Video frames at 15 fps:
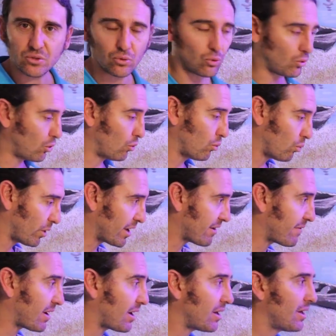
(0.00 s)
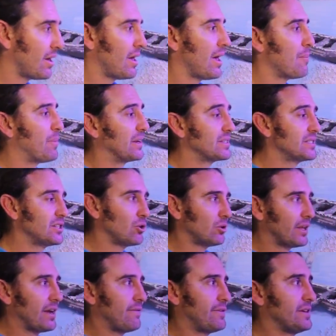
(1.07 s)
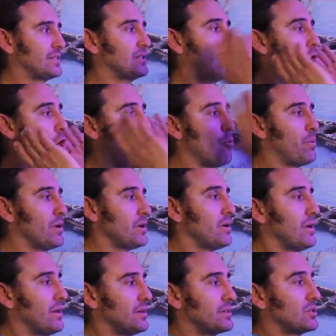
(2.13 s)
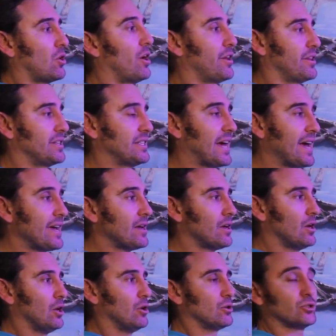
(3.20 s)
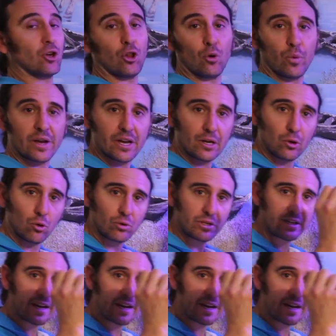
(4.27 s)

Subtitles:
or whatever, but still leave this open side of the tank so that we can look